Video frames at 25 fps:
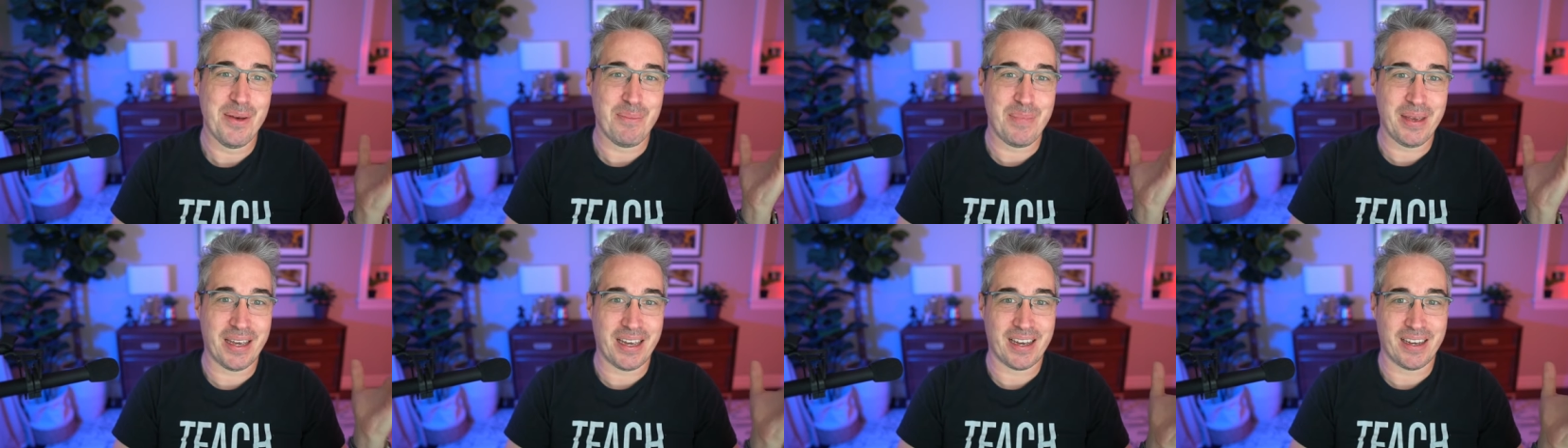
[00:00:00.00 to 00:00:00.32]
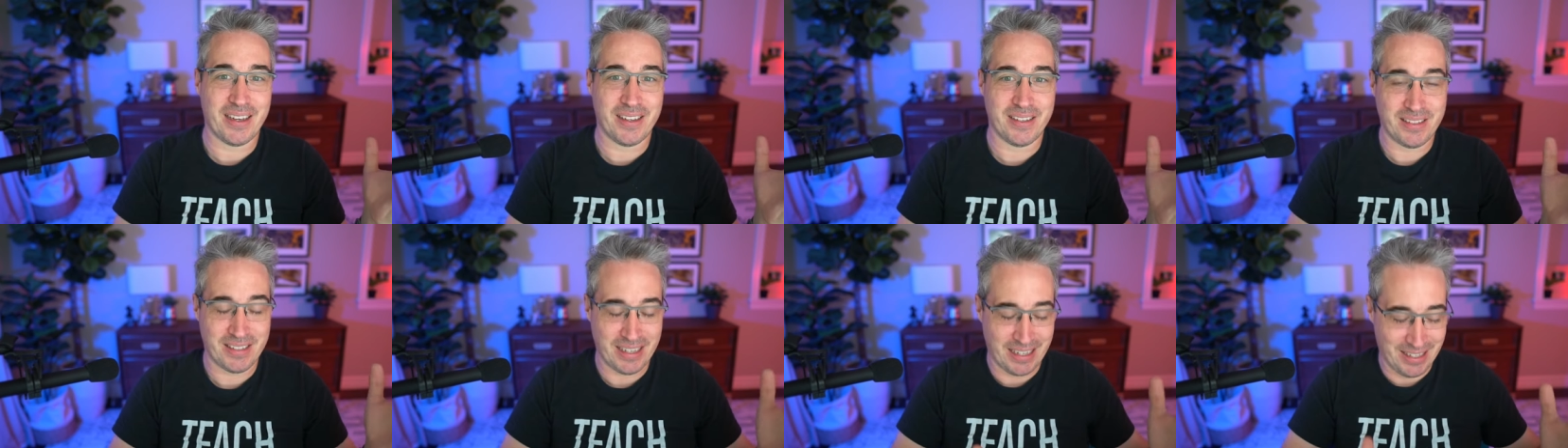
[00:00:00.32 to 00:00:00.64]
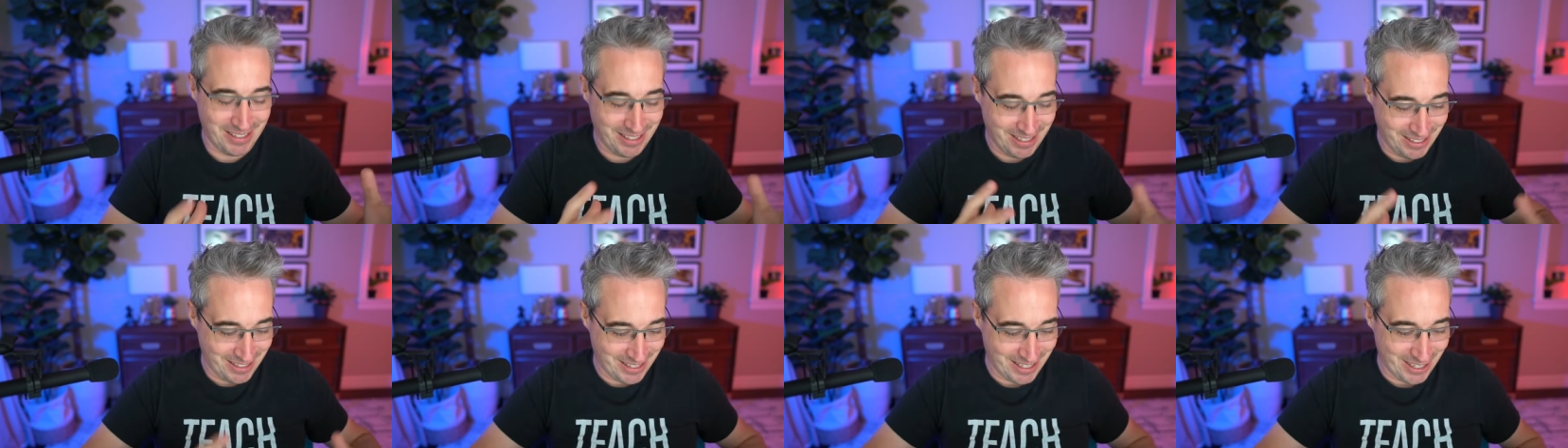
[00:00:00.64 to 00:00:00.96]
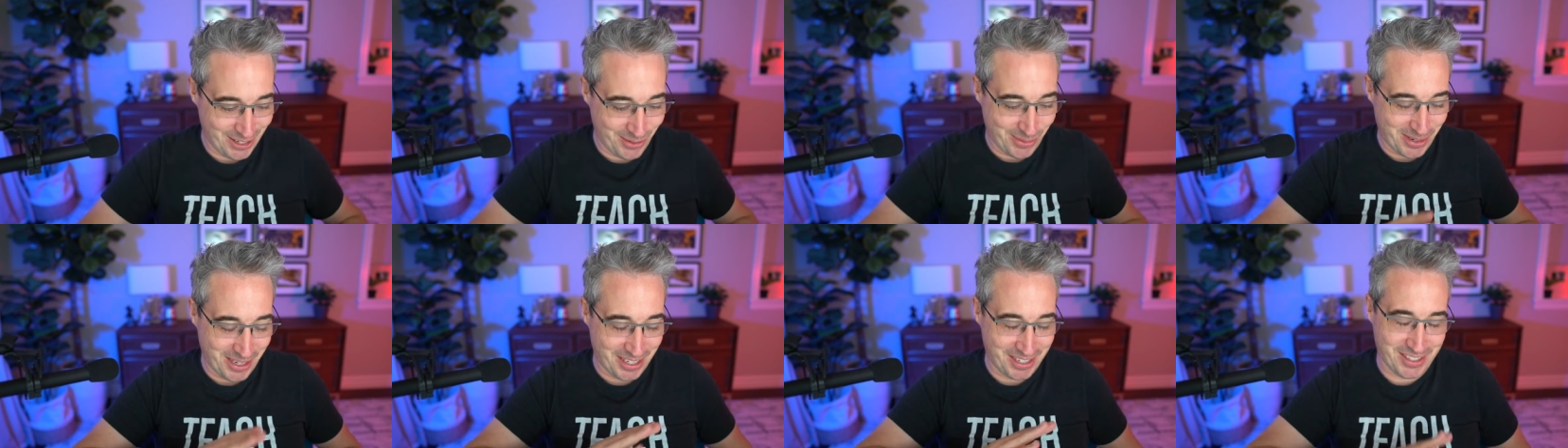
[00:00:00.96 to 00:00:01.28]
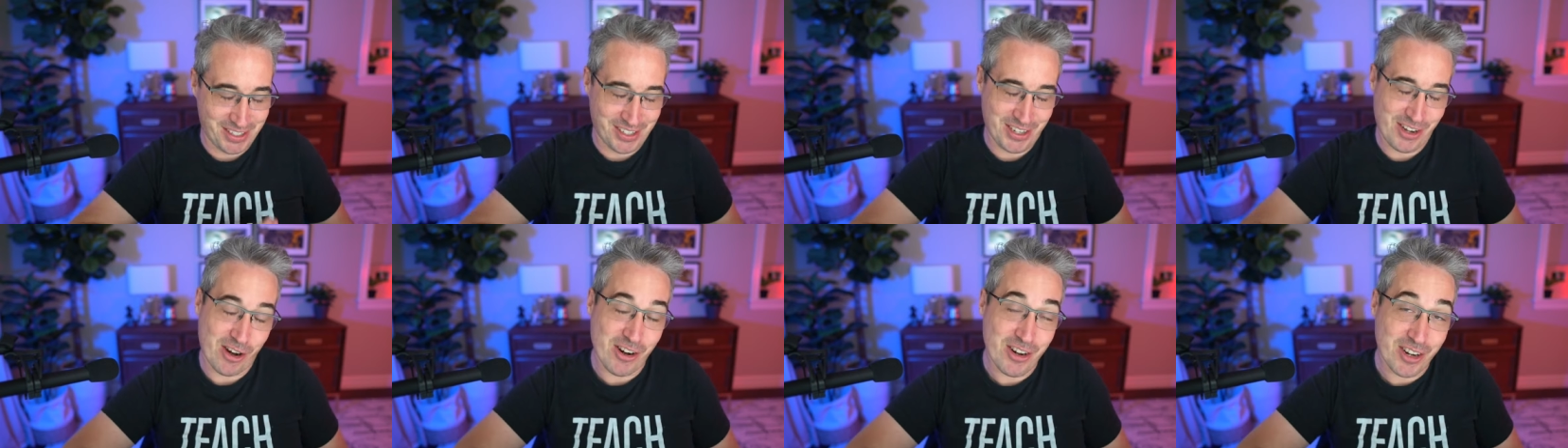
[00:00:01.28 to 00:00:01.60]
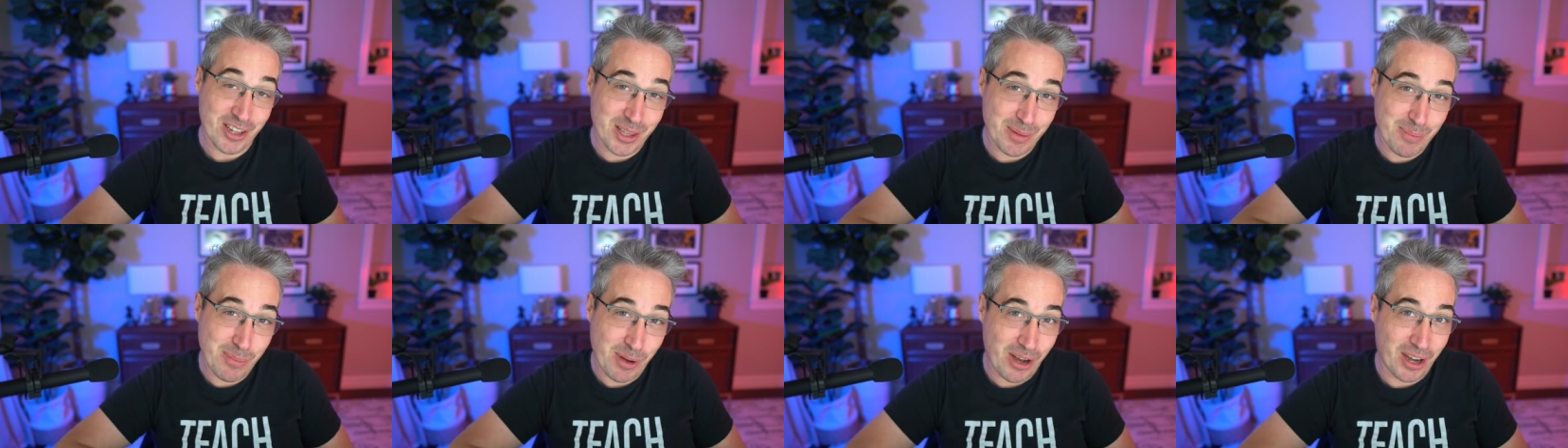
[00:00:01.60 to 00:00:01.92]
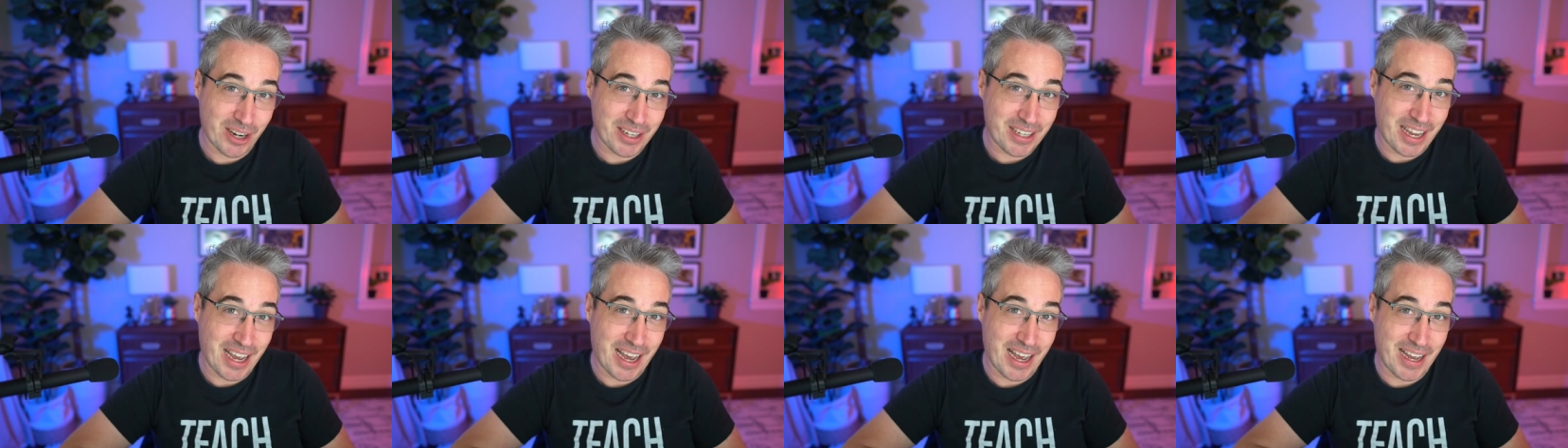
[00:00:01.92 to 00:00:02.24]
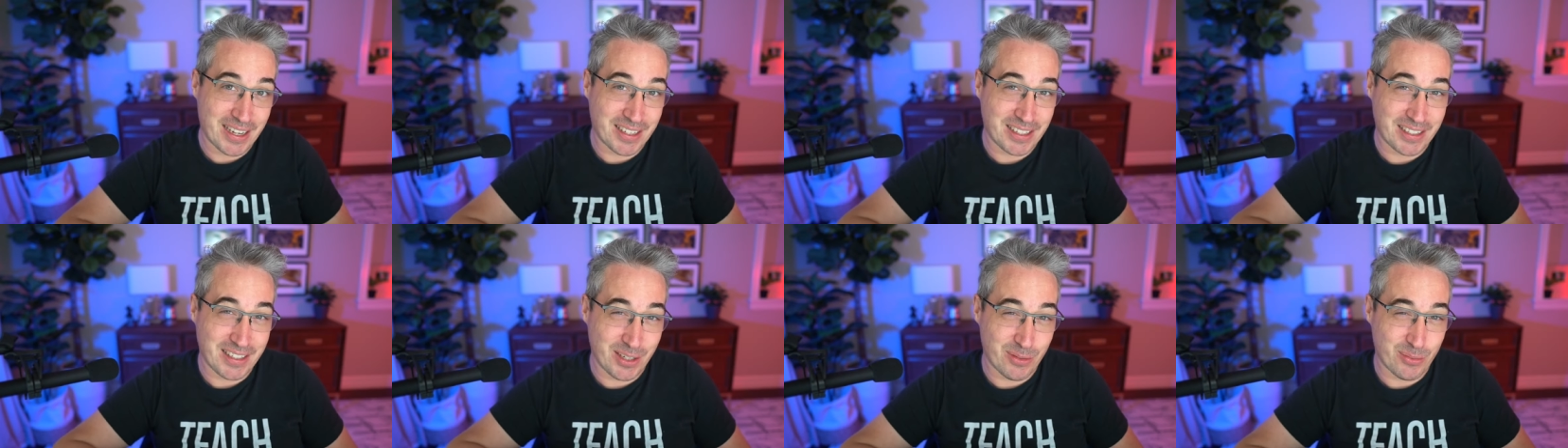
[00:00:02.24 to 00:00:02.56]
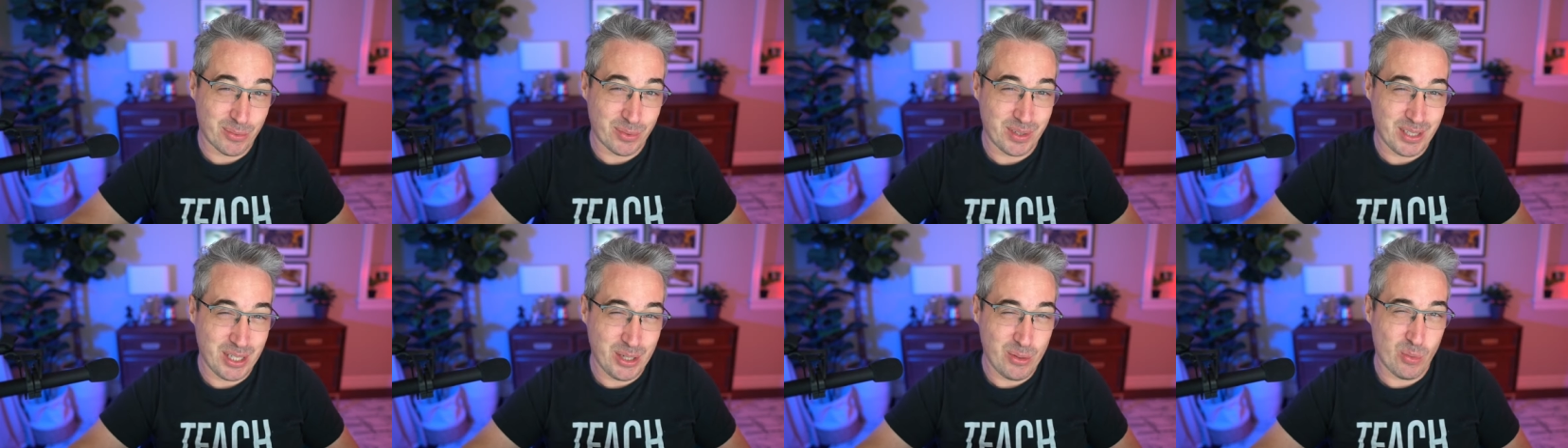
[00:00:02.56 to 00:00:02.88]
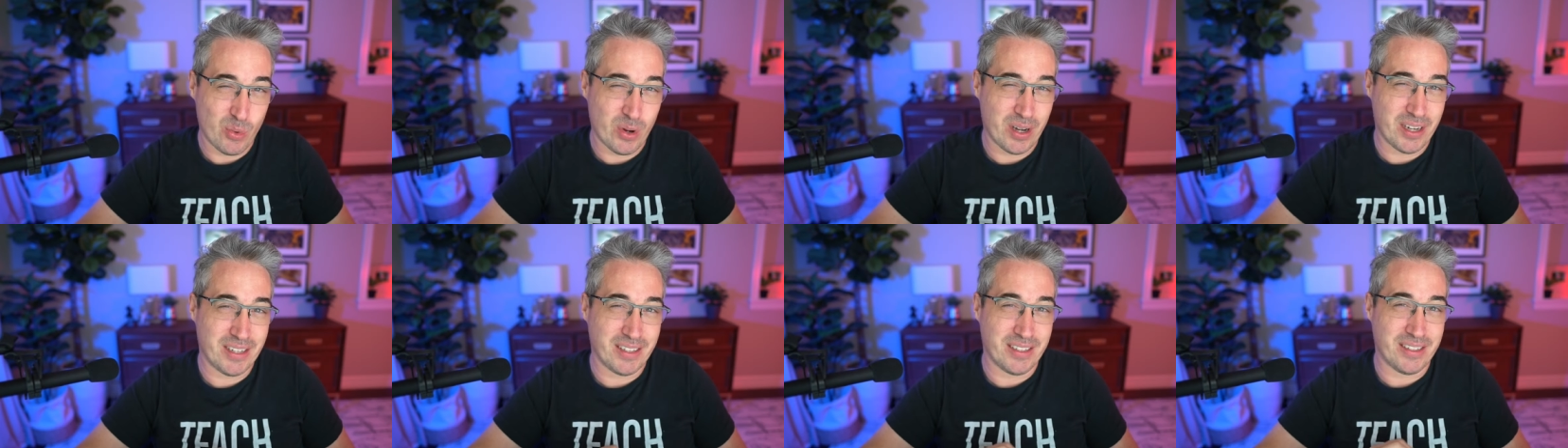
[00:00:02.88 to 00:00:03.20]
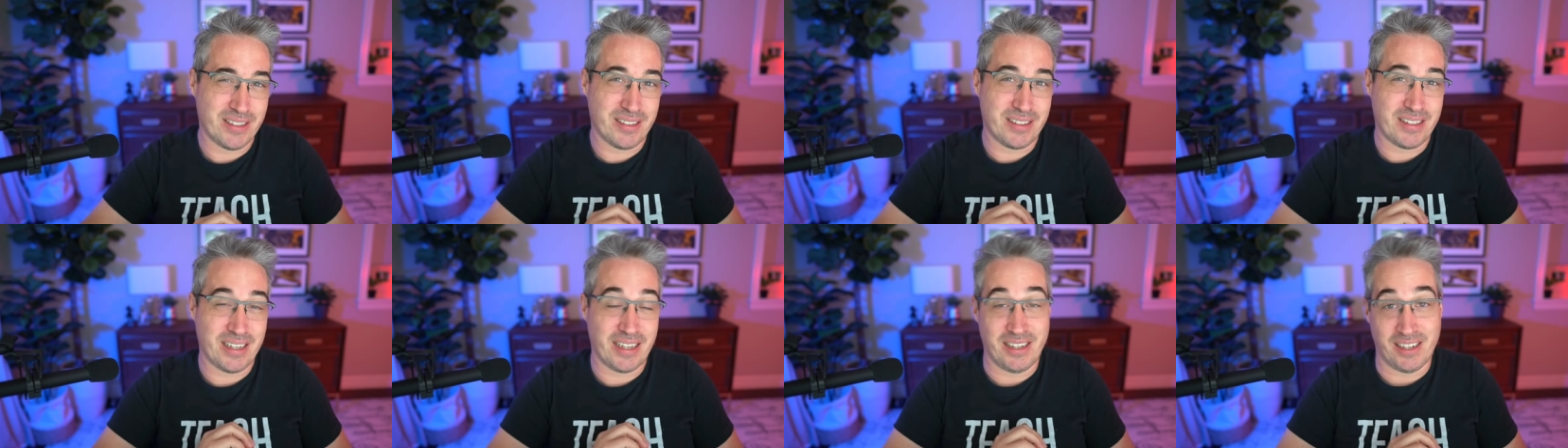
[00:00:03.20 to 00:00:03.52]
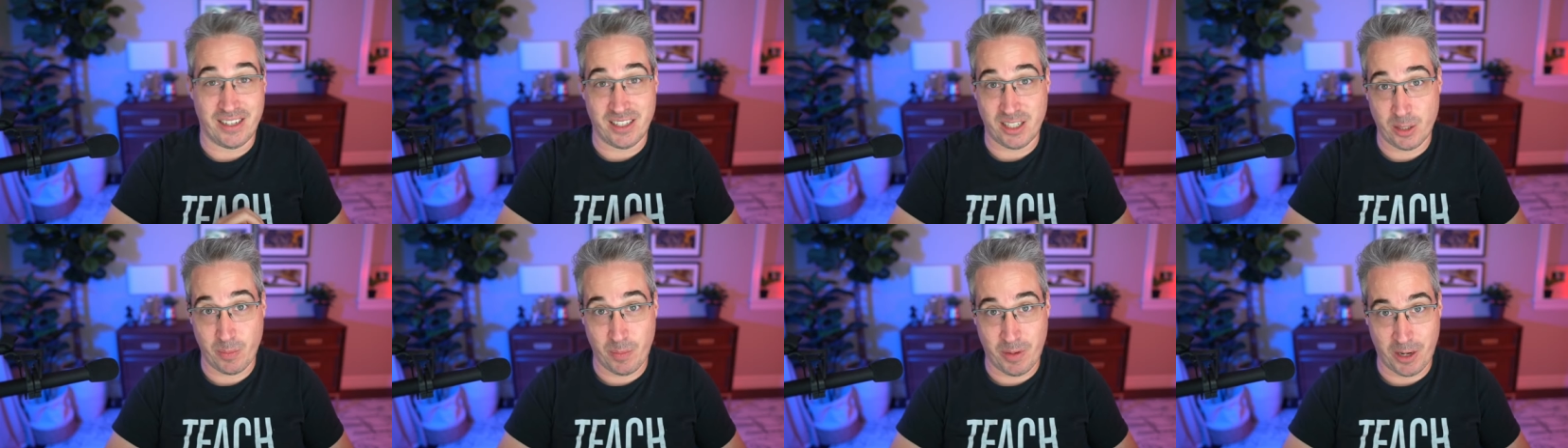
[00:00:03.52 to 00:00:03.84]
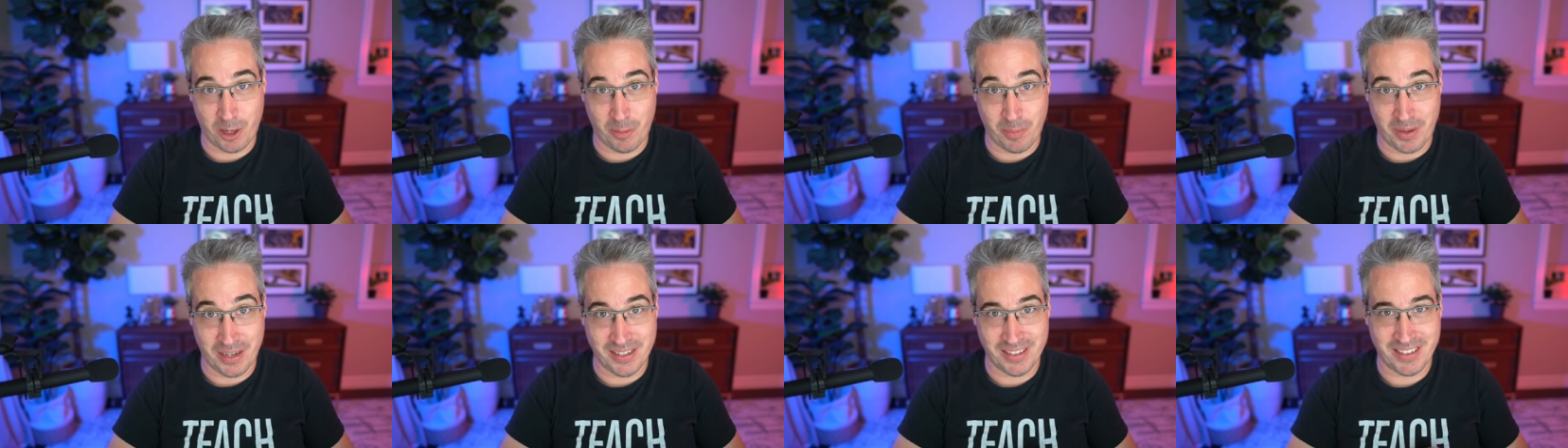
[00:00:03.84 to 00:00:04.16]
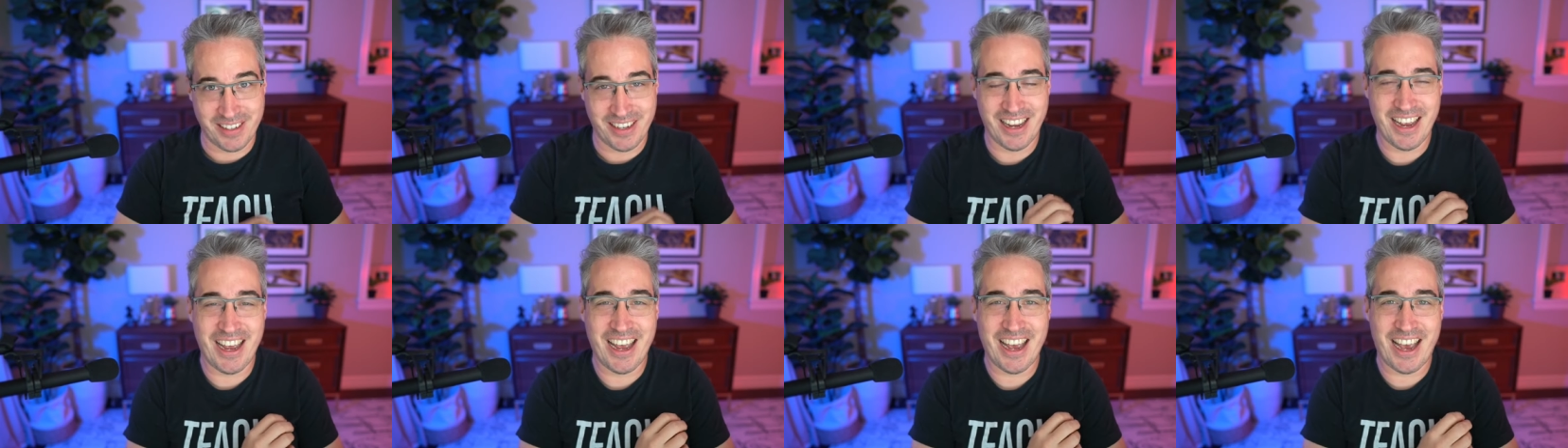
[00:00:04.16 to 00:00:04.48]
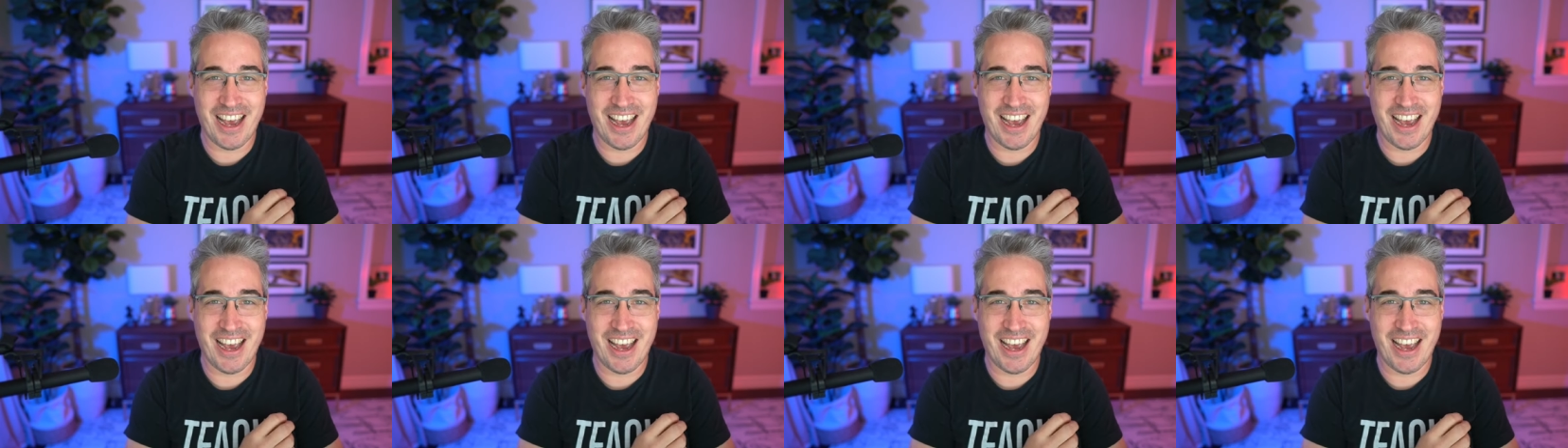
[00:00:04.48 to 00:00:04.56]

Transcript: Because, as I said, when I started the podcast, it really was an experiment.